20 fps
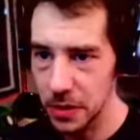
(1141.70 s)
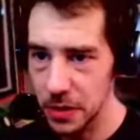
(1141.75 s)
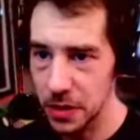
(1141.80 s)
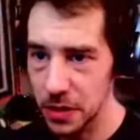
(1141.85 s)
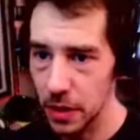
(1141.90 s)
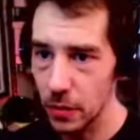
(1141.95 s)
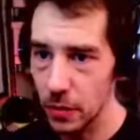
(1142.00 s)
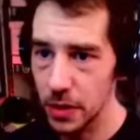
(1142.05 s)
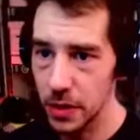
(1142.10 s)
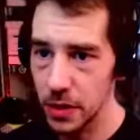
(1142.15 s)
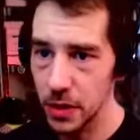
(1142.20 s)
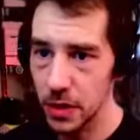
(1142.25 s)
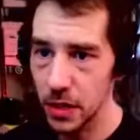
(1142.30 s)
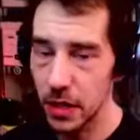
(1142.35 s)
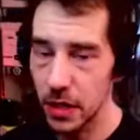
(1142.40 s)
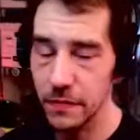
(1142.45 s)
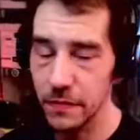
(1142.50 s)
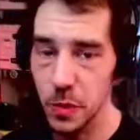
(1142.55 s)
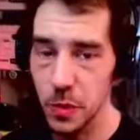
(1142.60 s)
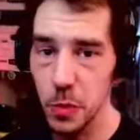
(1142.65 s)
is always to
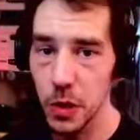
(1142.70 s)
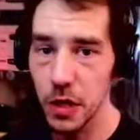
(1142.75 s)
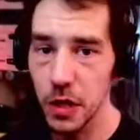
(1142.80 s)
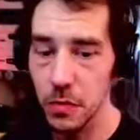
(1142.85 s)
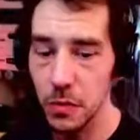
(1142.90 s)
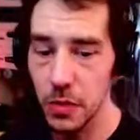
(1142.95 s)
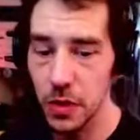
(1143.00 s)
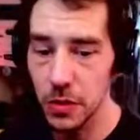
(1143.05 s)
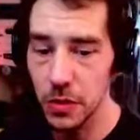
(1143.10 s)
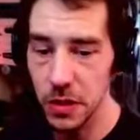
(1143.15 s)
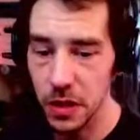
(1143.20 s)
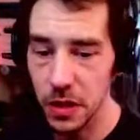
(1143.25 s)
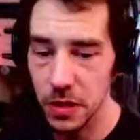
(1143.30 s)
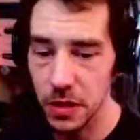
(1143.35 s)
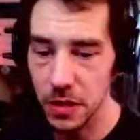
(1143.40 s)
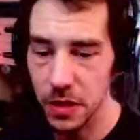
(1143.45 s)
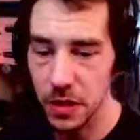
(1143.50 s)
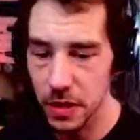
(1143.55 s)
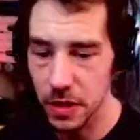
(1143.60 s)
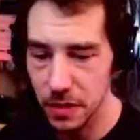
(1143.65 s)
have some good music
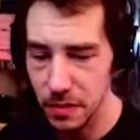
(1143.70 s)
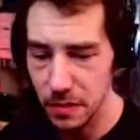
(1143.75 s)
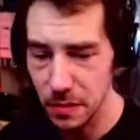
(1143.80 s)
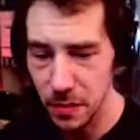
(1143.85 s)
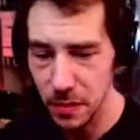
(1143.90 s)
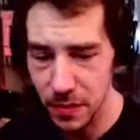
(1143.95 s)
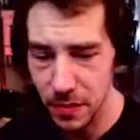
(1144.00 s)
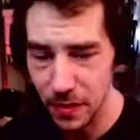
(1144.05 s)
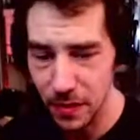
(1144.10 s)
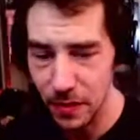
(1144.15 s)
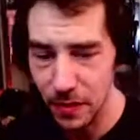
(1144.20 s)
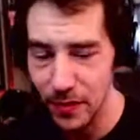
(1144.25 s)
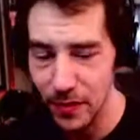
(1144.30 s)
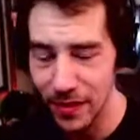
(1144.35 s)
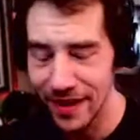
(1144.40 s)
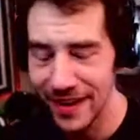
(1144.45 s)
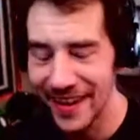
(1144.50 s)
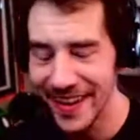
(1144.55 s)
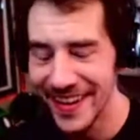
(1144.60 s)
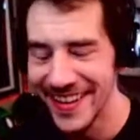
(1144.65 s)
to throw
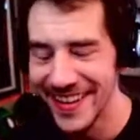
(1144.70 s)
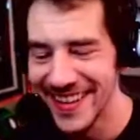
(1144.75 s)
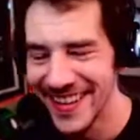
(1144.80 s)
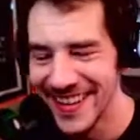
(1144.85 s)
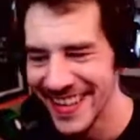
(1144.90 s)
on.